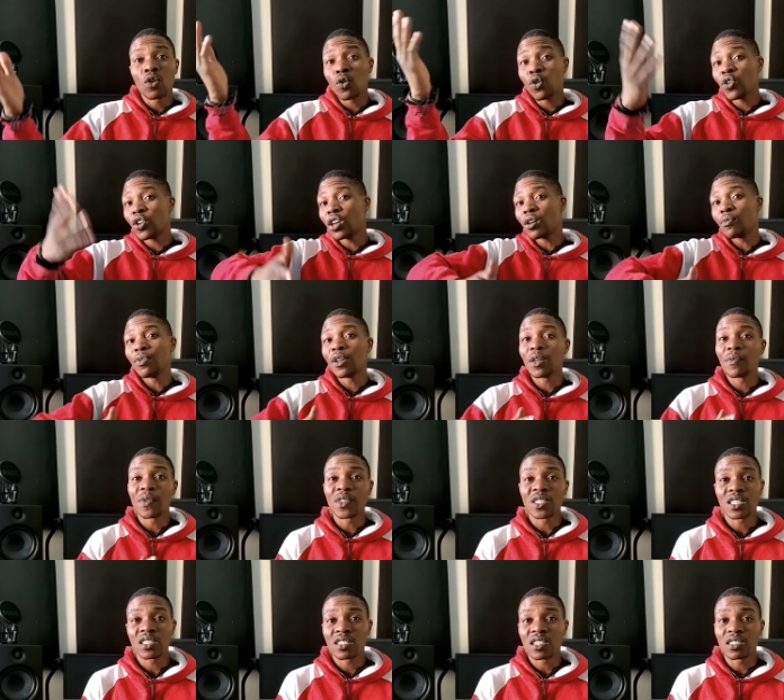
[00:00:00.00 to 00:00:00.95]
or you can play
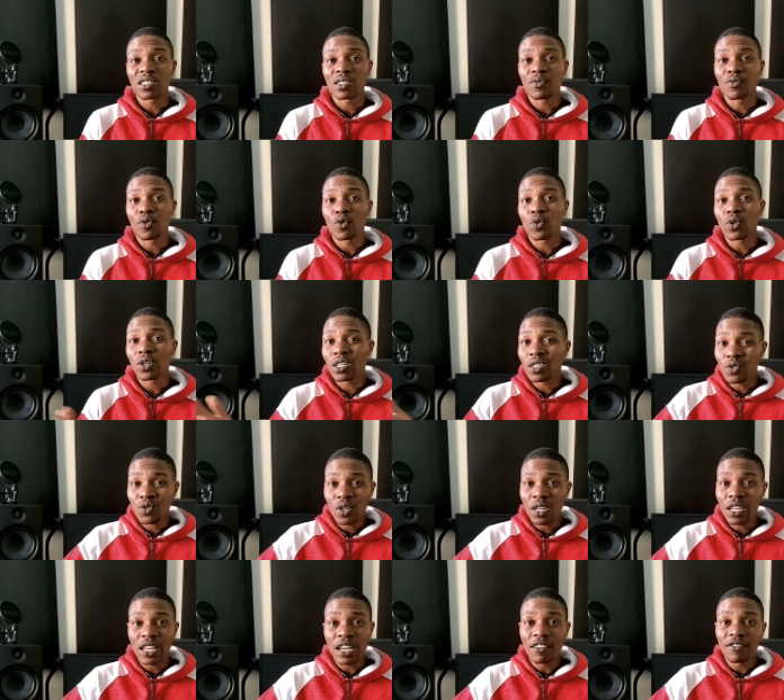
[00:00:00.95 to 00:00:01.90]
him as a centre forward.
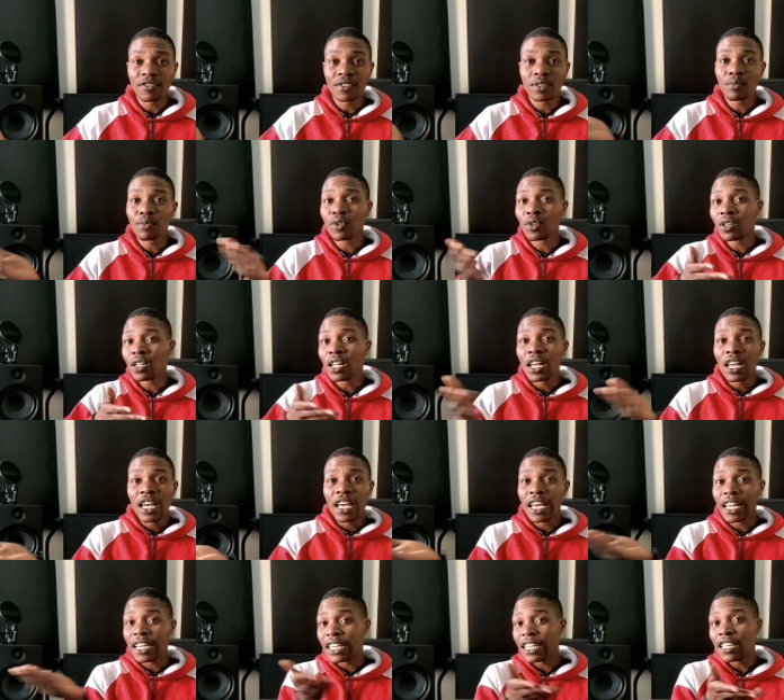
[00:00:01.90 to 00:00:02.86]
He's really comfortable
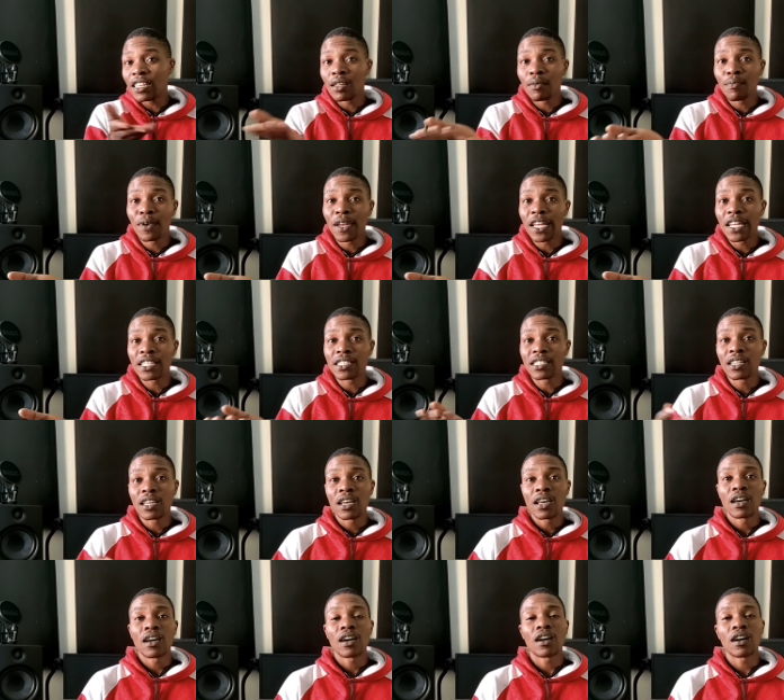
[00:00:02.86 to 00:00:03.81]
at either place.
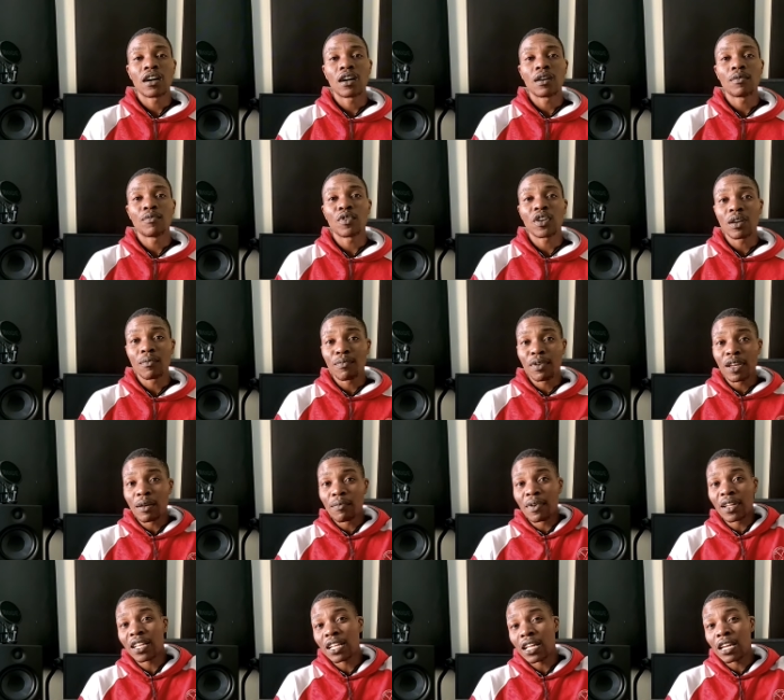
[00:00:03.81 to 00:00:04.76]
Um, you can
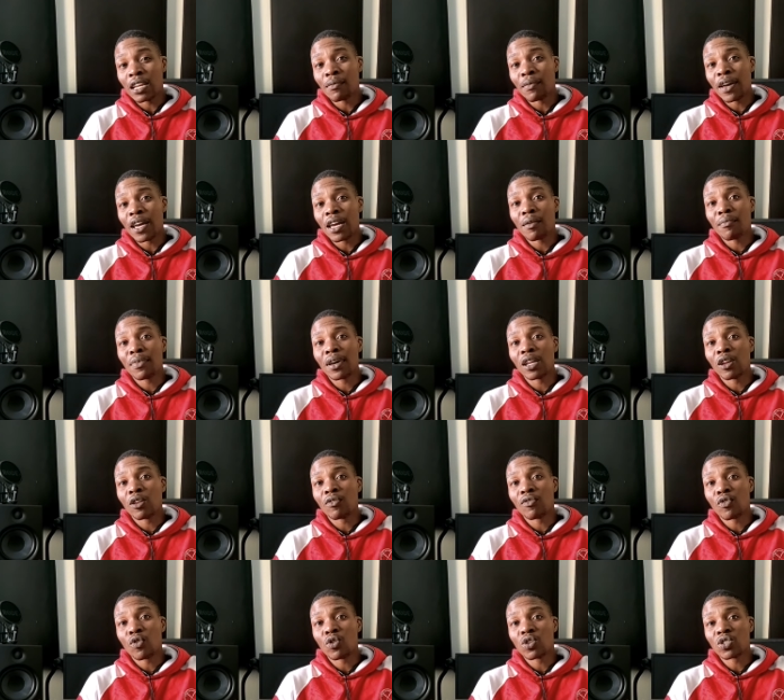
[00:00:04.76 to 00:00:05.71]
play Matlele Mayambel,
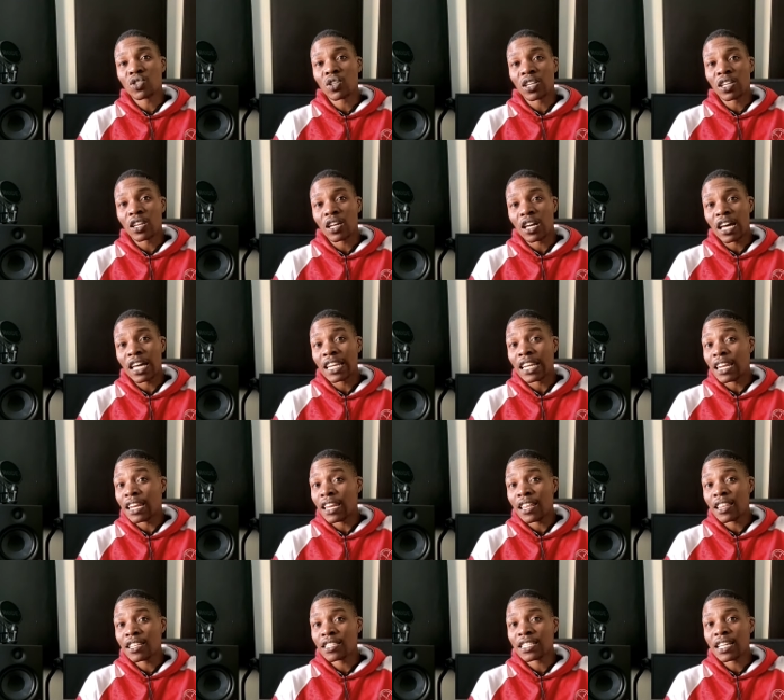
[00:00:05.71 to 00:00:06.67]
of course, on, on
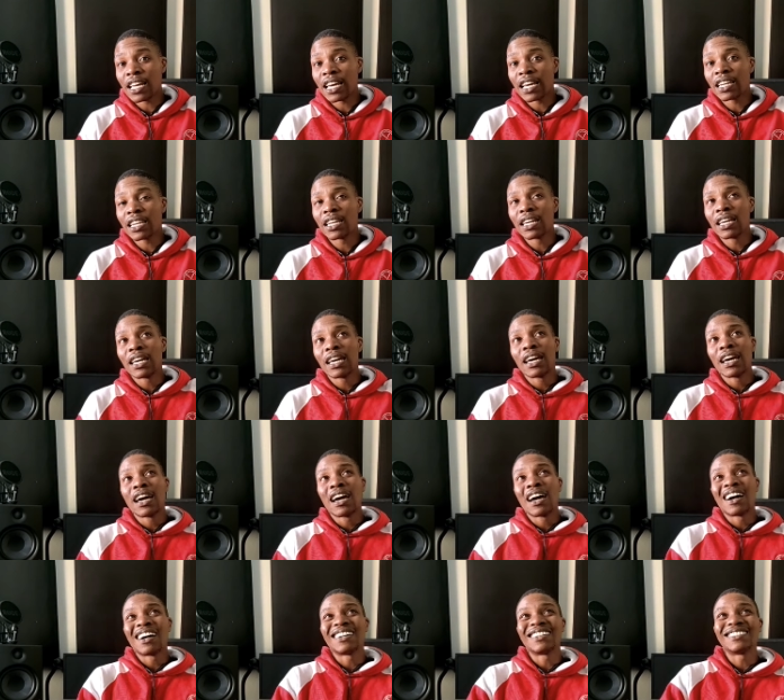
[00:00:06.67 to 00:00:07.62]
another side.
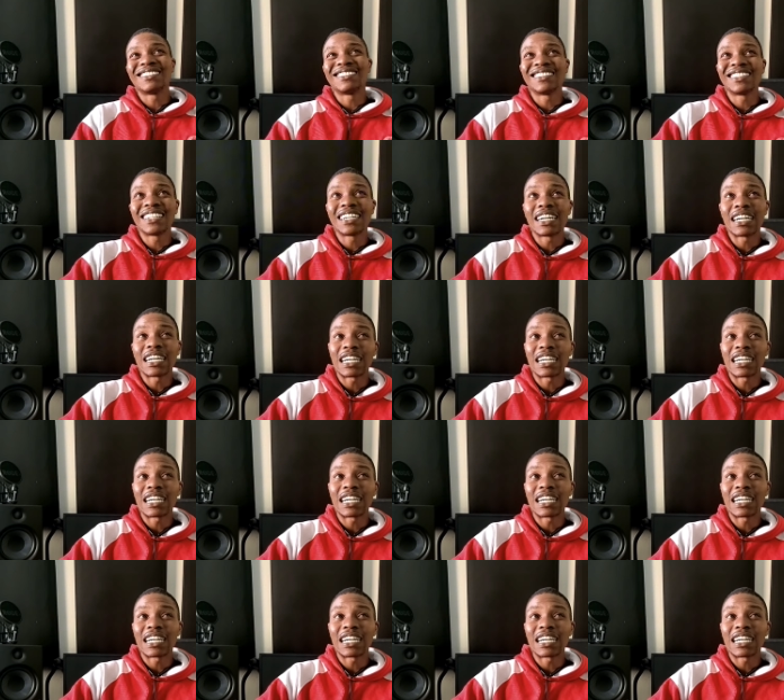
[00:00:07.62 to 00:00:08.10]
Uh,